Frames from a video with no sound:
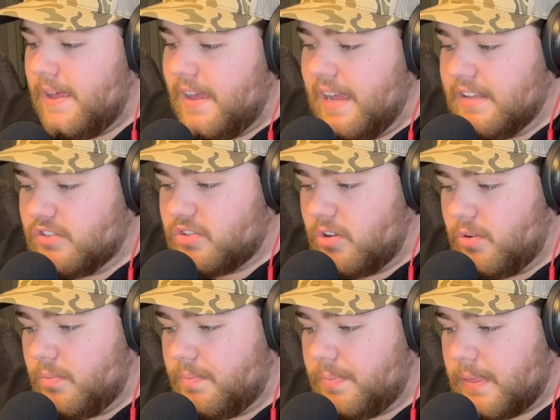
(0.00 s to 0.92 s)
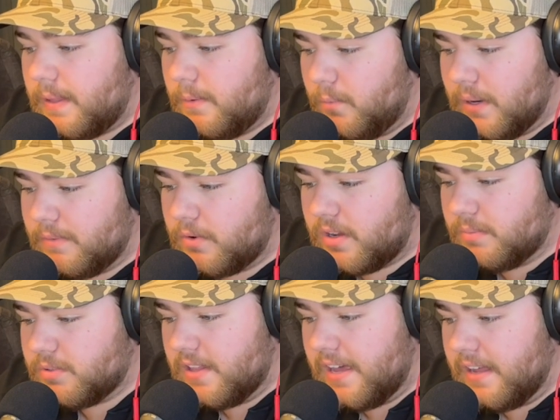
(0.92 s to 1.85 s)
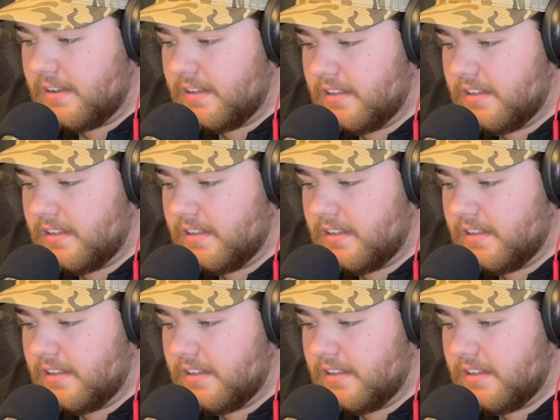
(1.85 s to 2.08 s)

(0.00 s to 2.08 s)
And so whenever it comes to that,